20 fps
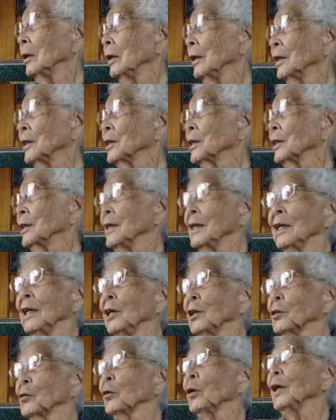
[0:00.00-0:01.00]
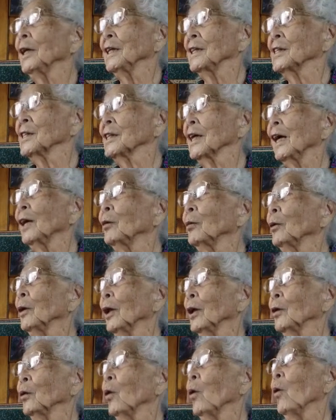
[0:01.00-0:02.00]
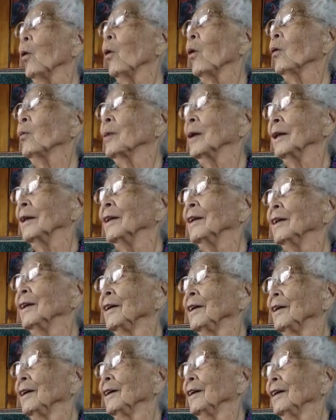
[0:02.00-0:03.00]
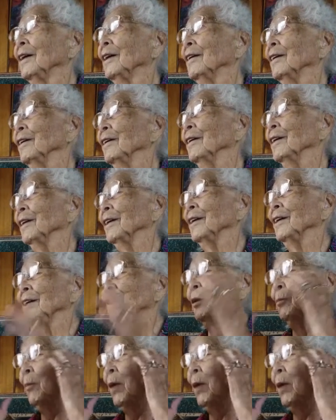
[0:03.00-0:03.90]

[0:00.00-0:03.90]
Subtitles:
It's really sad when I go home, and in